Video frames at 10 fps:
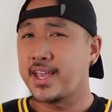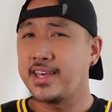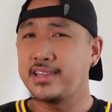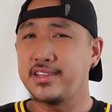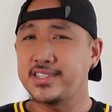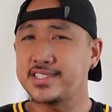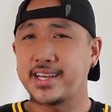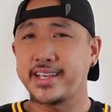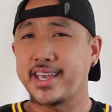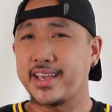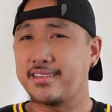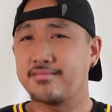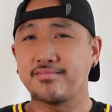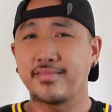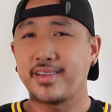It looks like
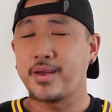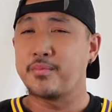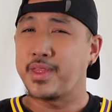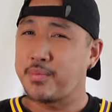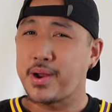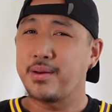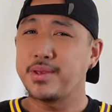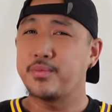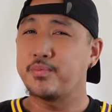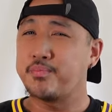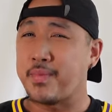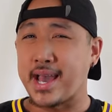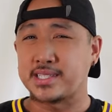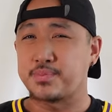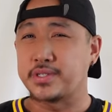they probably
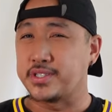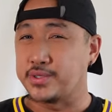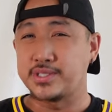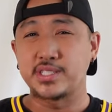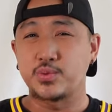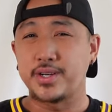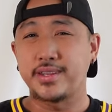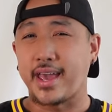mass produced this one.